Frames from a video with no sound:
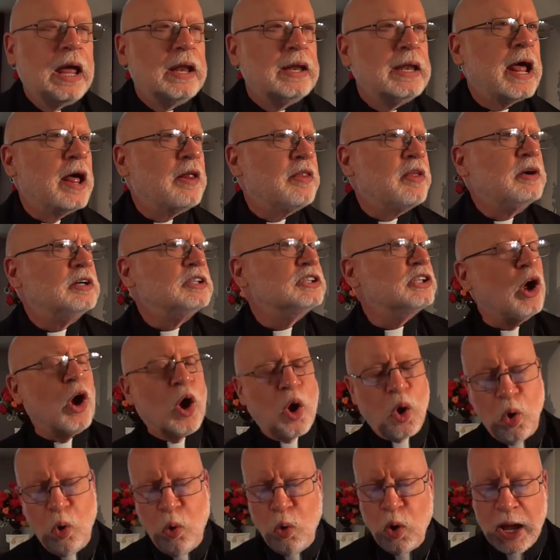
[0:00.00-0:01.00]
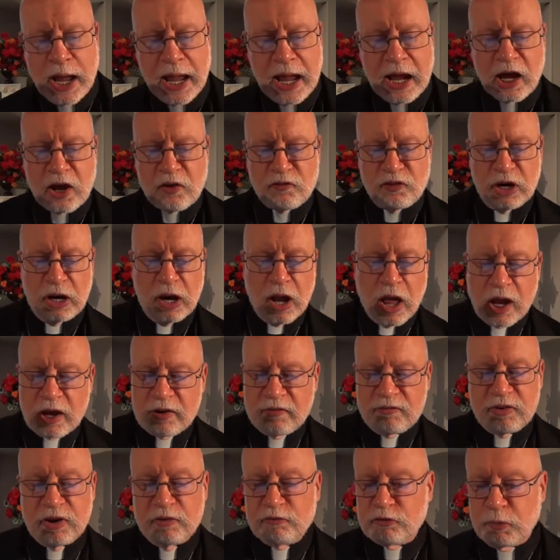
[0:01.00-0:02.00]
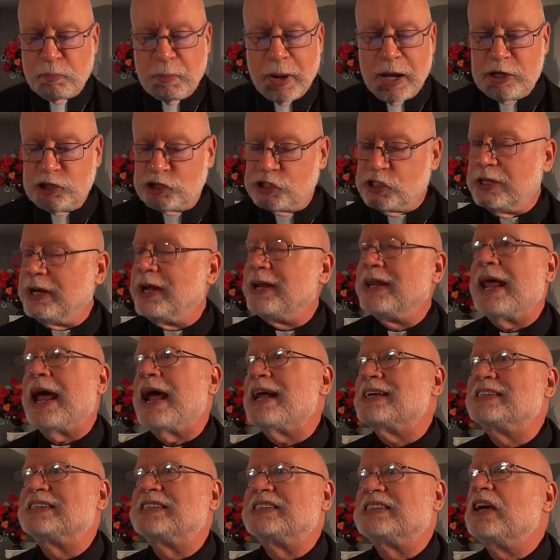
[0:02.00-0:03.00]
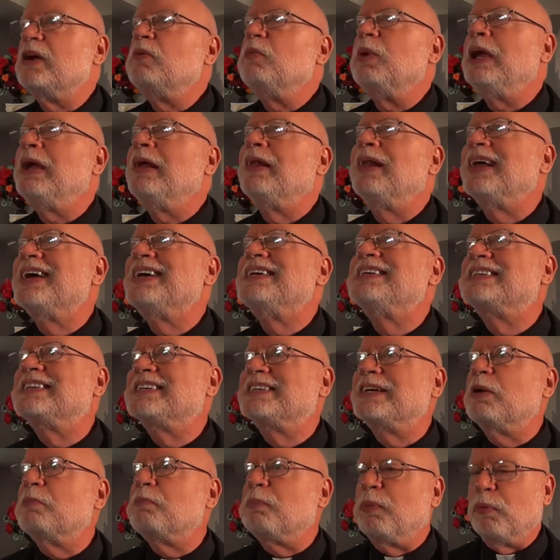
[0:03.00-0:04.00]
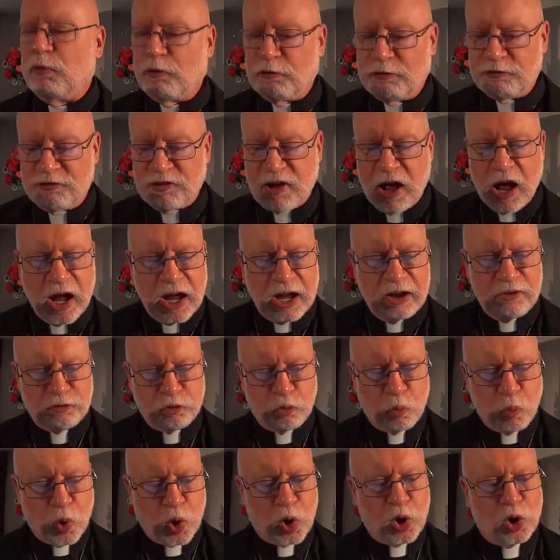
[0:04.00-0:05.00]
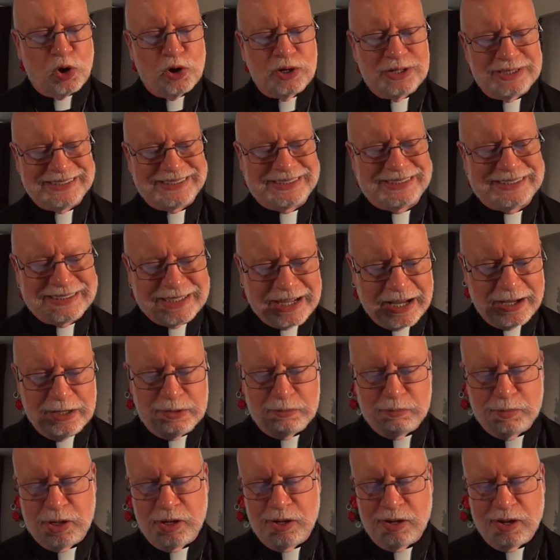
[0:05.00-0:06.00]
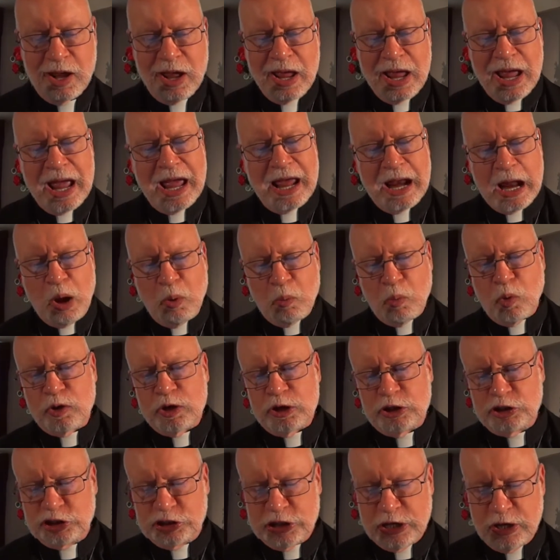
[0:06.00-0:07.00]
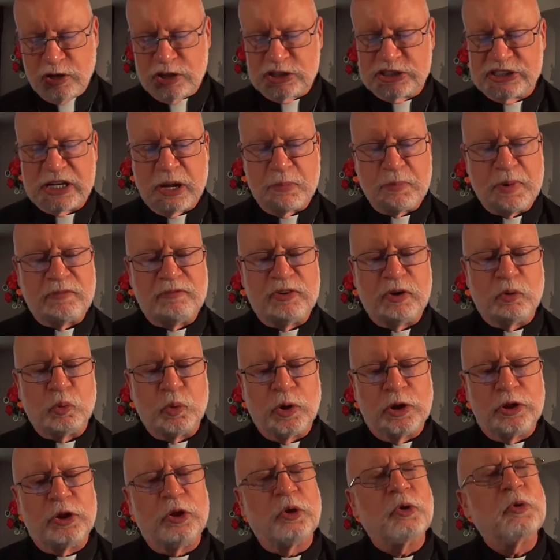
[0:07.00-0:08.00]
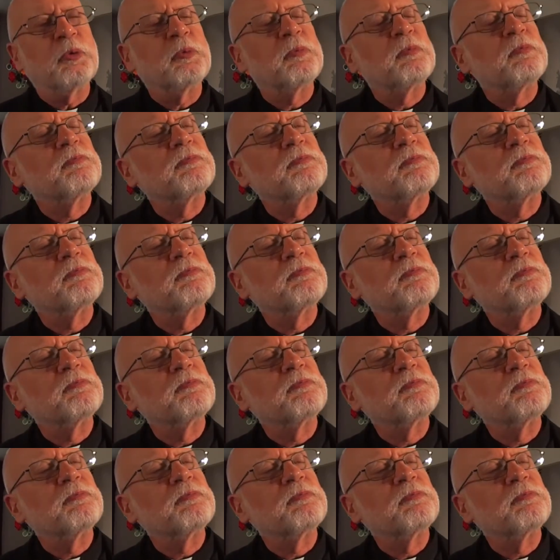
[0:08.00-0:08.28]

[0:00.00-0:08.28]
Now, there's a whole heck of a lot of information in that seemingly simple five-word statement, and I want to share some of it with you.